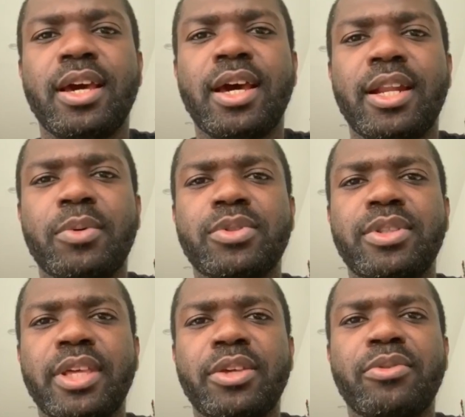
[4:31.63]
And I want to
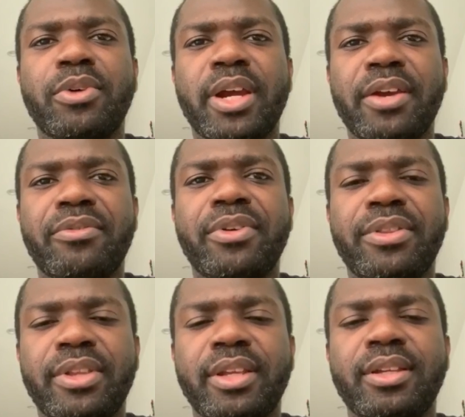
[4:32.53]
thank you for
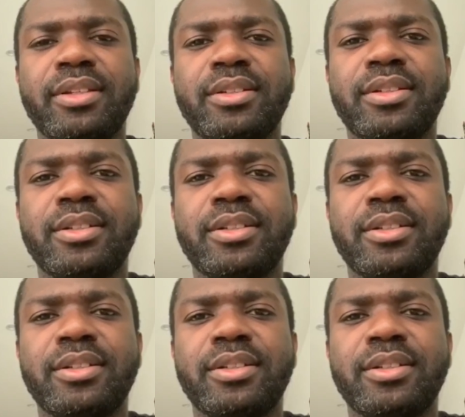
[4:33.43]
everything